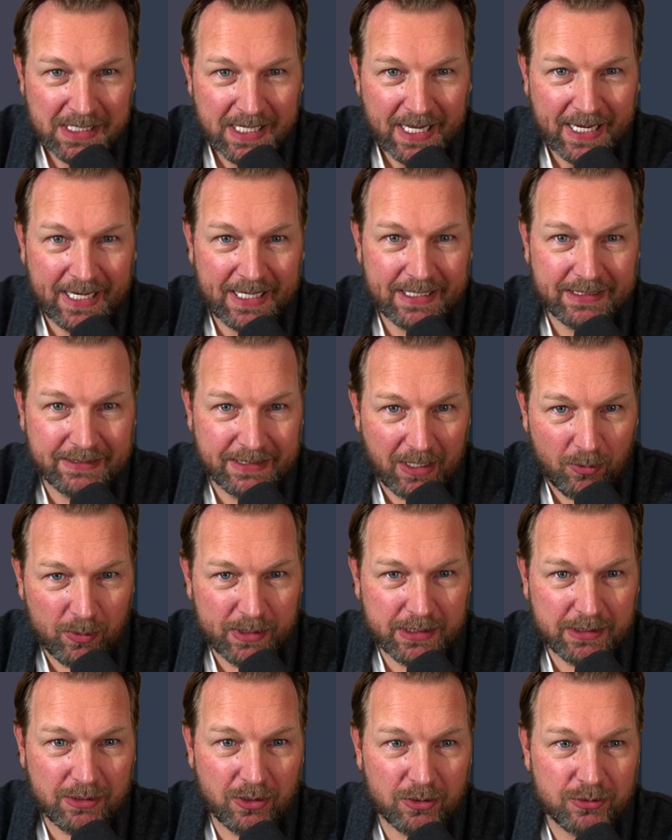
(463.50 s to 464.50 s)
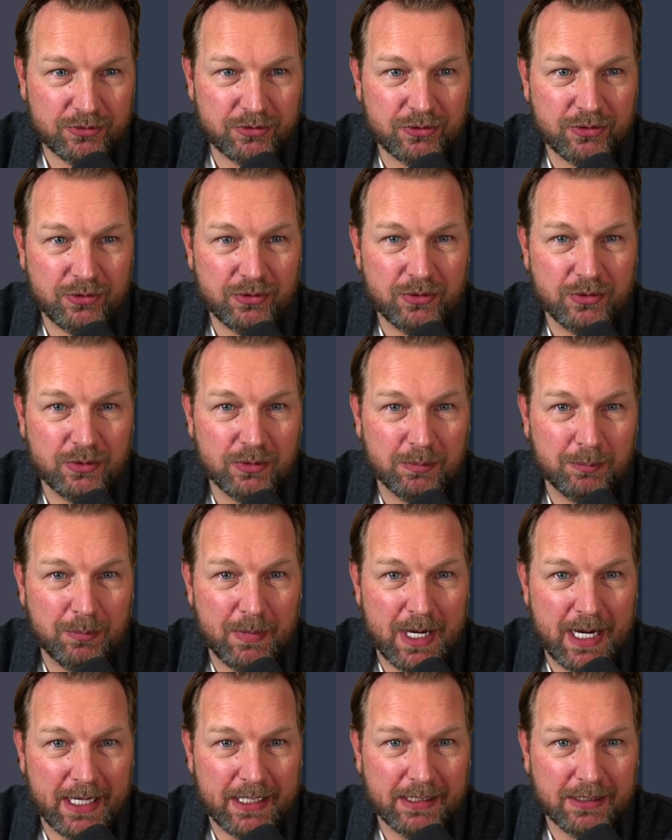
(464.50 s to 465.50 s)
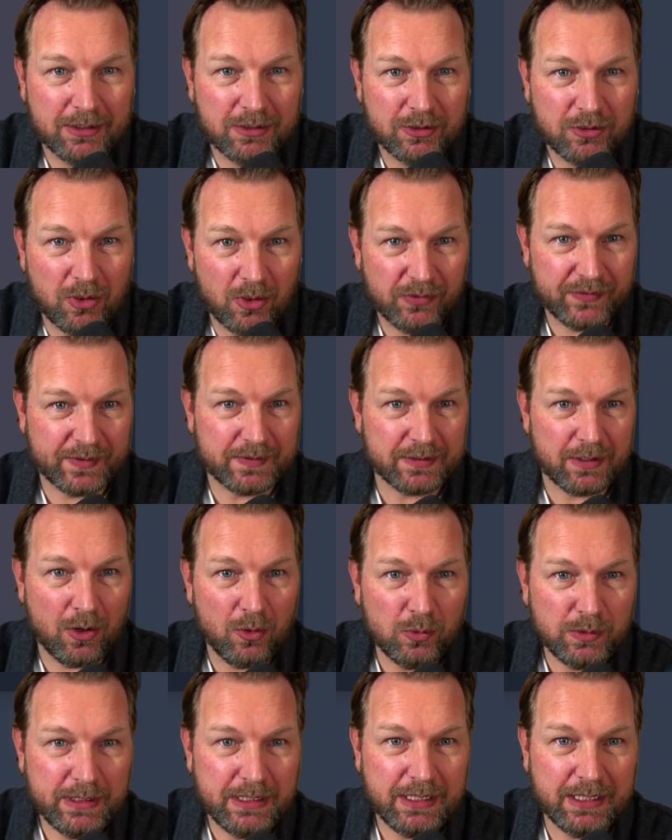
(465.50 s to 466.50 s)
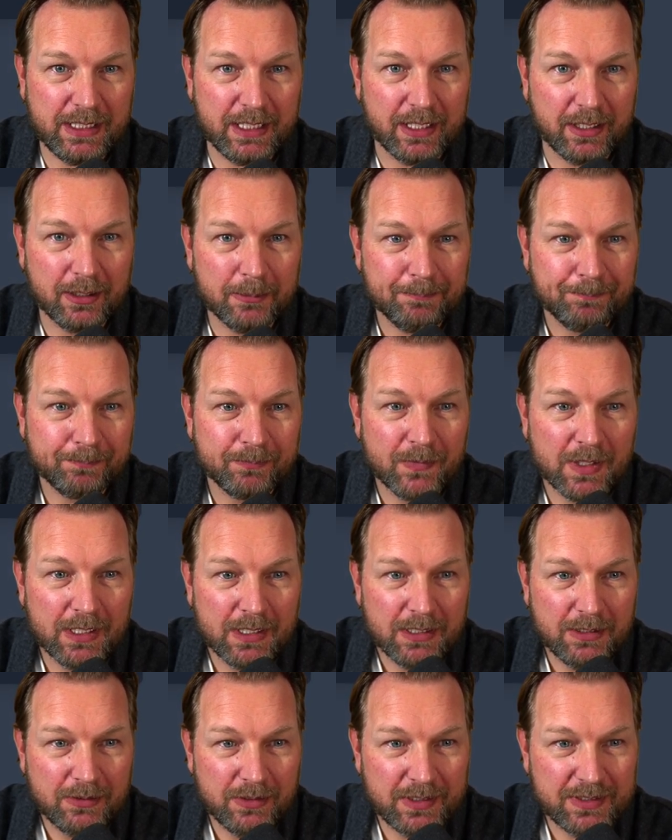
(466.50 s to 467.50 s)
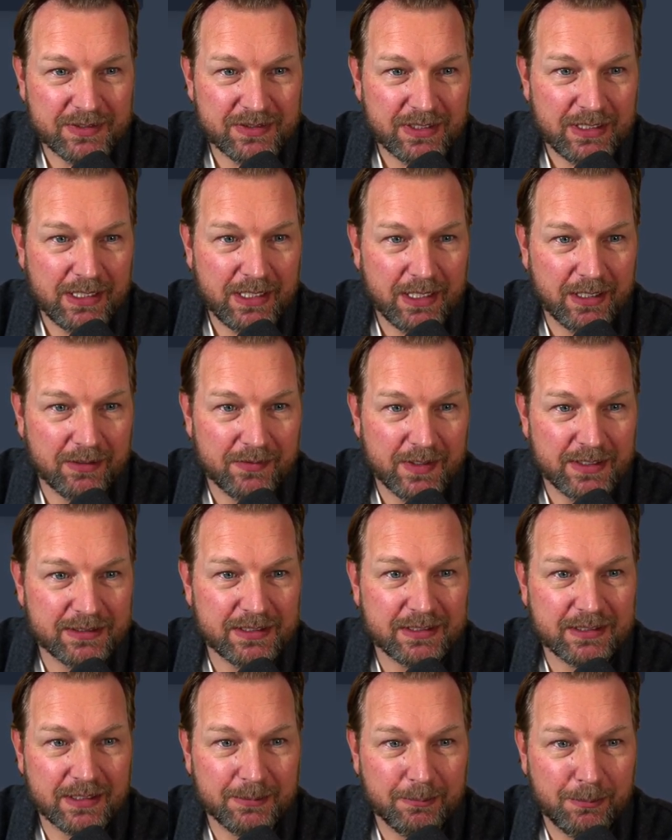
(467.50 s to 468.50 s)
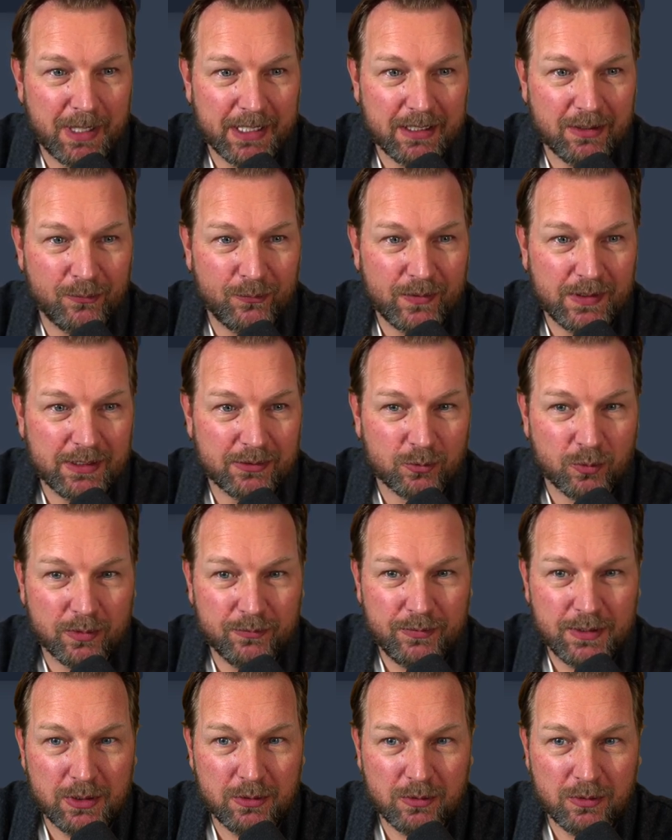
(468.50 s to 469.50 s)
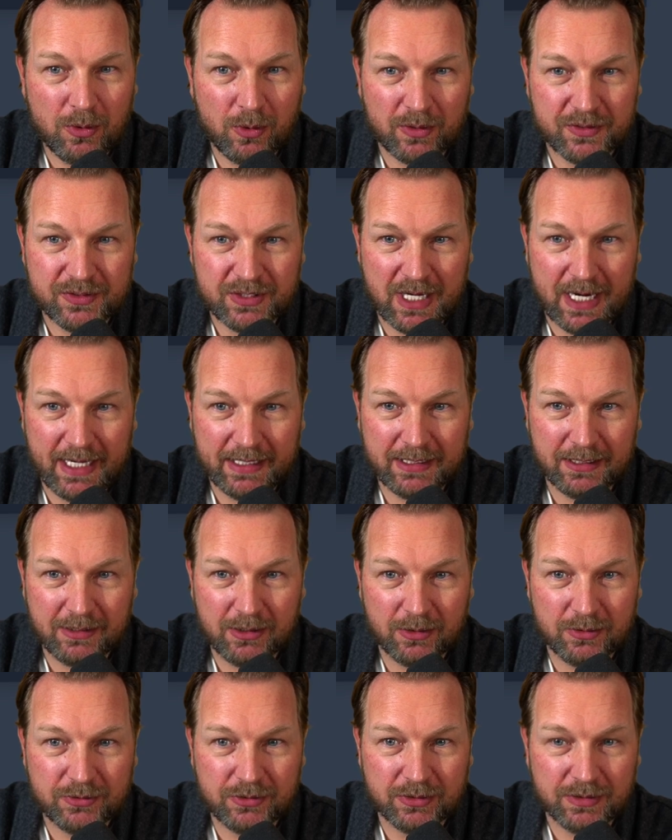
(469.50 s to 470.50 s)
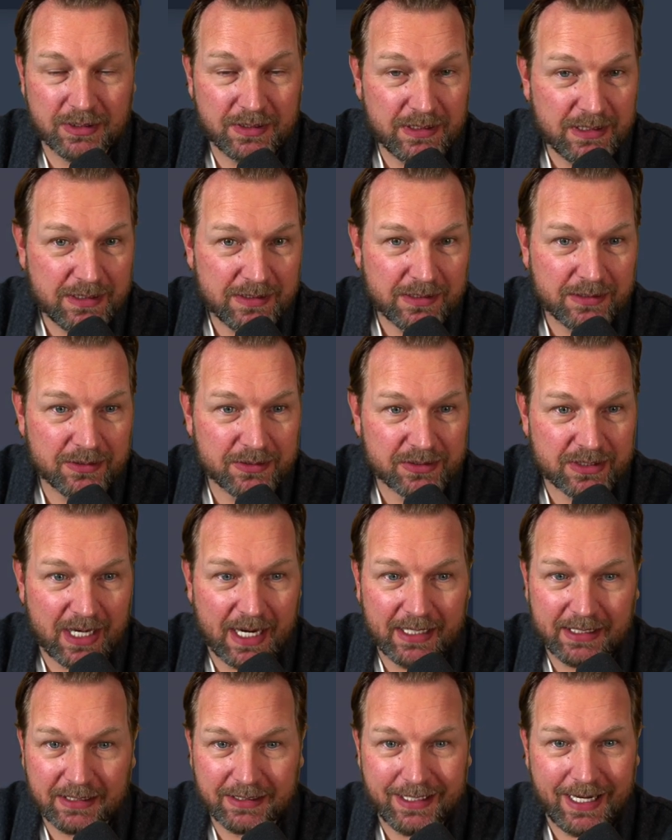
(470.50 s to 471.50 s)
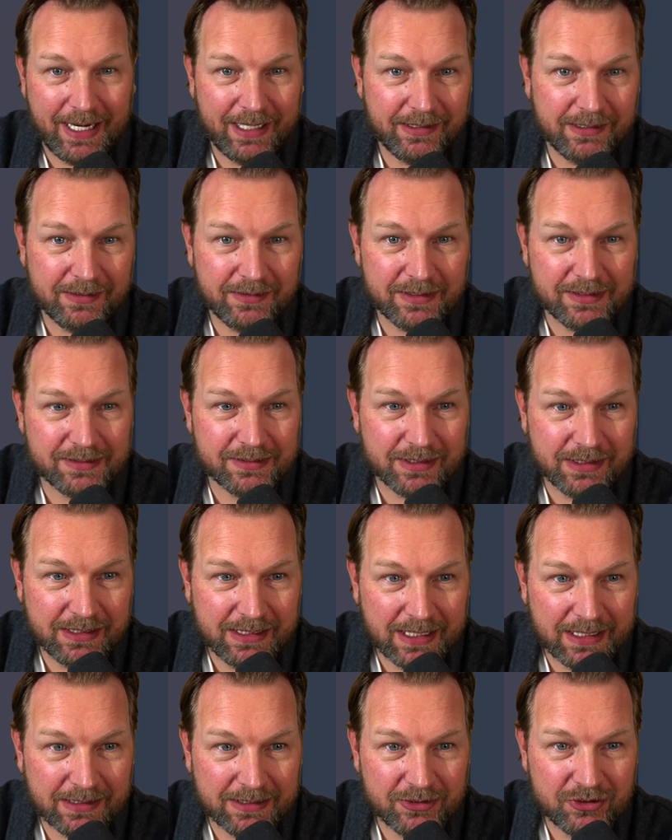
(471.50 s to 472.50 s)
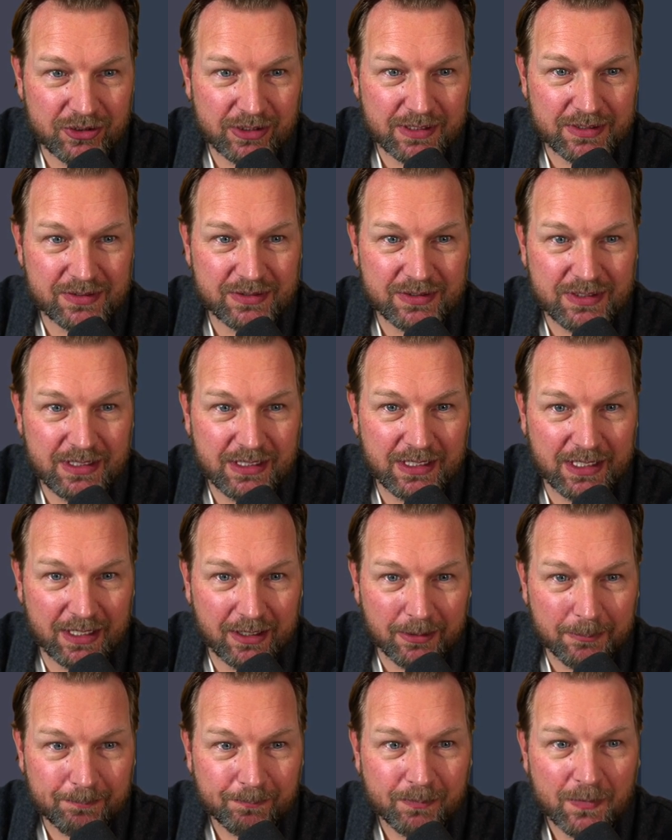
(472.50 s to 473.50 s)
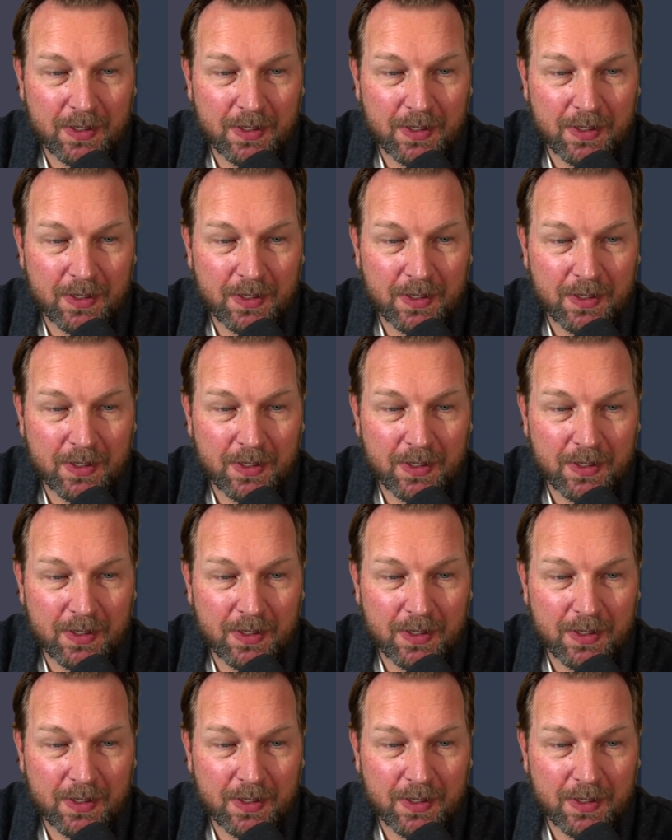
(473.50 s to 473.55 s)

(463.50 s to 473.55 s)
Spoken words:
And now when I go to my content only here, you can see here, this is my affiliate review course. I can go to the details. I can edit this again, as you can see here.